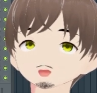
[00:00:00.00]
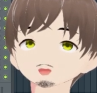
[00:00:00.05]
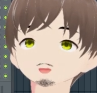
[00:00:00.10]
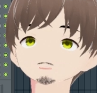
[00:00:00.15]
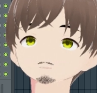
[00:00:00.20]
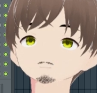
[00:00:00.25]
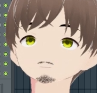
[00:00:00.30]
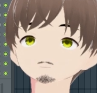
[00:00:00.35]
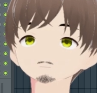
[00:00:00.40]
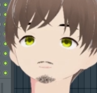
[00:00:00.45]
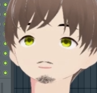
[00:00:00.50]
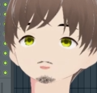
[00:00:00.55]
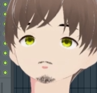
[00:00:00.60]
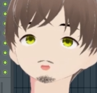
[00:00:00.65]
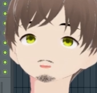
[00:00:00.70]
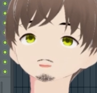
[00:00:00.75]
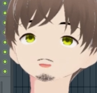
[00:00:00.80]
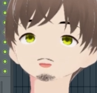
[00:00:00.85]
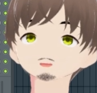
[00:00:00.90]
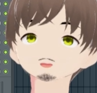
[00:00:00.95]
it's just, and
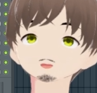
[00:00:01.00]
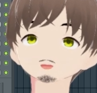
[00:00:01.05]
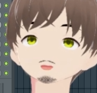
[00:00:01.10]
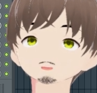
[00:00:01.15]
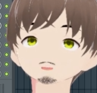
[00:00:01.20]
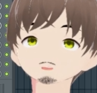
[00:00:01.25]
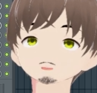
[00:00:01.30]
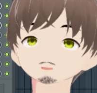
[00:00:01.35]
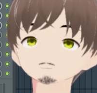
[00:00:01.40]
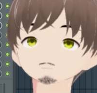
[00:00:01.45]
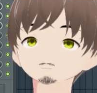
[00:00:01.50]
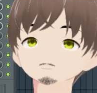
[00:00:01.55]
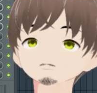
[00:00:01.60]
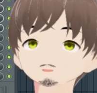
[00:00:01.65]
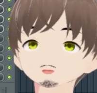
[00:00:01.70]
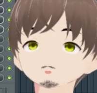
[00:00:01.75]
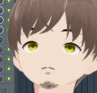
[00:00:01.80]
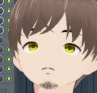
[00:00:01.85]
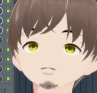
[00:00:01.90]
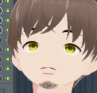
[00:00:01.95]
what's in here?
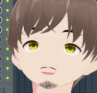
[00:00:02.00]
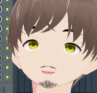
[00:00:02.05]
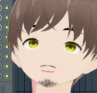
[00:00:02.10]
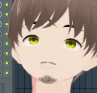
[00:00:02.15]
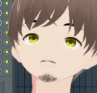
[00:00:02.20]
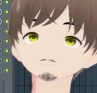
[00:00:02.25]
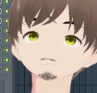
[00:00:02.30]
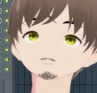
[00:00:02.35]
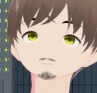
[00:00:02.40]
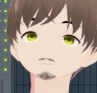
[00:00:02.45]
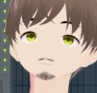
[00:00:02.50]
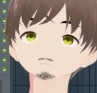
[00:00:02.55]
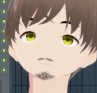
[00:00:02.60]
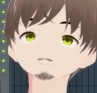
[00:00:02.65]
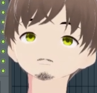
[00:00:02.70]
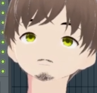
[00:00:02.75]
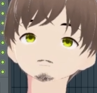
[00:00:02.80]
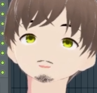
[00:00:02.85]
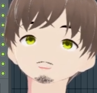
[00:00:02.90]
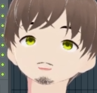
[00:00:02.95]
Like, what?
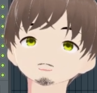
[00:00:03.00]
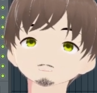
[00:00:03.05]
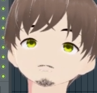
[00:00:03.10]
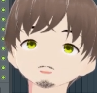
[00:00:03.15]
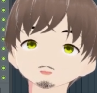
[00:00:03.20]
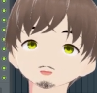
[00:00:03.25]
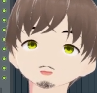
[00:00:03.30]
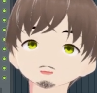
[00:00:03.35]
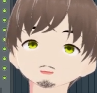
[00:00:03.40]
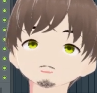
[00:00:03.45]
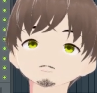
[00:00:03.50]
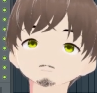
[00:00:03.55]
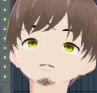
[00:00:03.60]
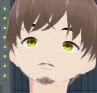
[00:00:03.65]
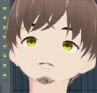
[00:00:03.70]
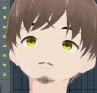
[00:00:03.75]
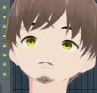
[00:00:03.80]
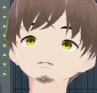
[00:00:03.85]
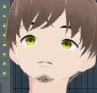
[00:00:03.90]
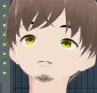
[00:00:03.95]
That's it?
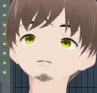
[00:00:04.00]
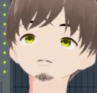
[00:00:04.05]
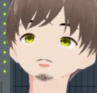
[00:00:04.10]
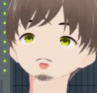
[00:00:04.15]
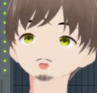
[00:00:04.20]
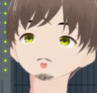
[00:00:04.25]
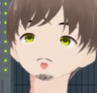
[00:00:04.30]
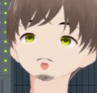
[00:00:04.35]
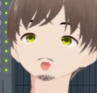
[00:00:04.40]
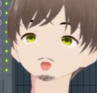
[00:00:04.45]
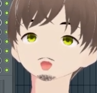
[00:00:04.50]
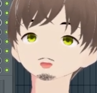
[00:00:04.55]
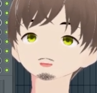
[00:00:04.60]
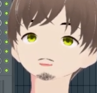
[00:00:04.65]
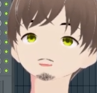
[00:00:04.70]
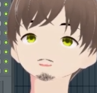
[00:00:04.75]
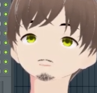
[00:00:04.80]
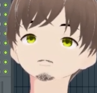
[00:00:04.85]
Come on.